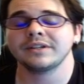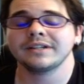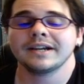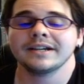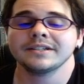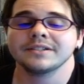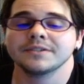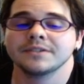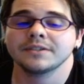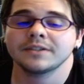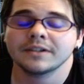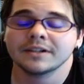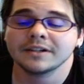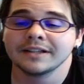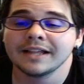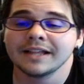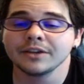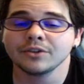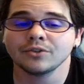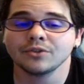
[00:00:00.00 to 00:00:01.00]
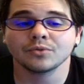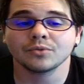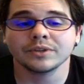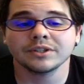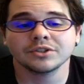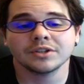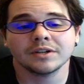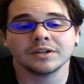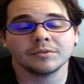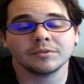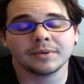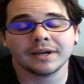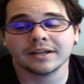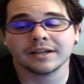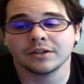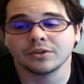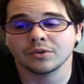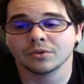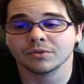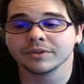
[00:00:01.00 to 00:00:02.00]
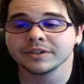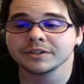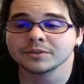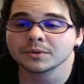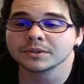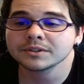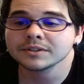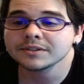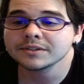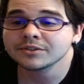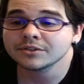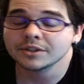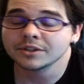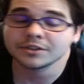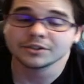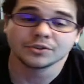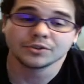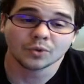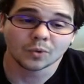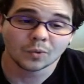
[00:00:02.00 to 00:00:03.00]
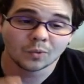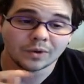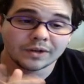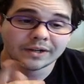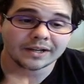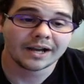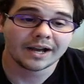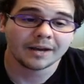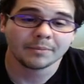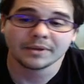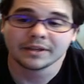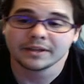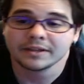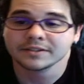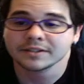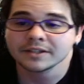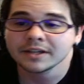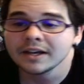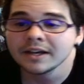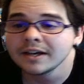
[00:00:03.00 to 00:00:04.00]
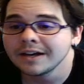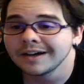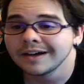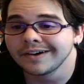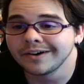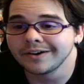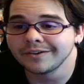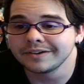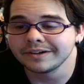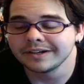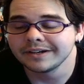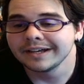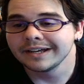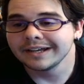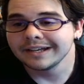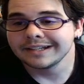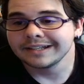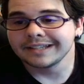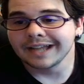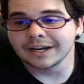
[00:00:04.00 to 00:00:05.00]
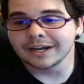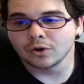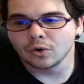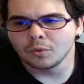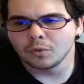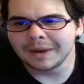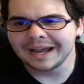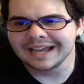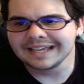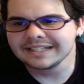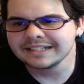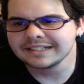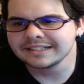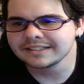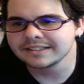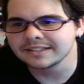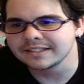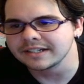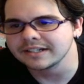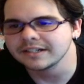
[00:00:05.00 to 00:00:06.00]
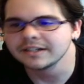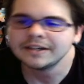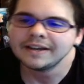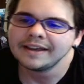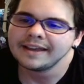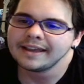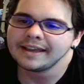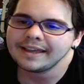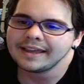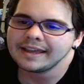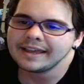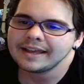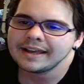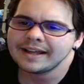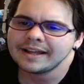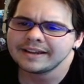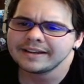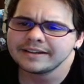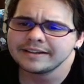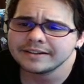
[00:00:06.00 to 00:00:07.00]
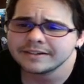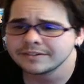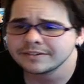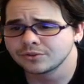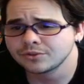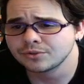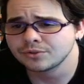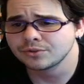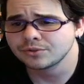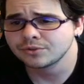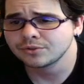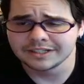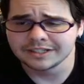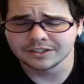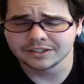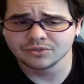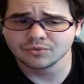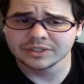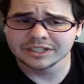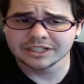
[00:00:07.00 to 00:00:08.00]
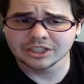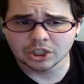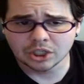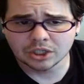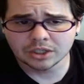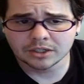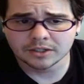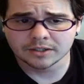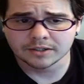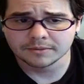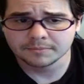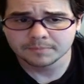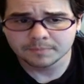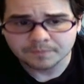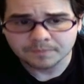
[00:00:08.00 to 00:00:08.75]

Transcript: nice because it can allow you to reshuffle back in your resources, such as your 1 copies of Dynamite and True King's Return.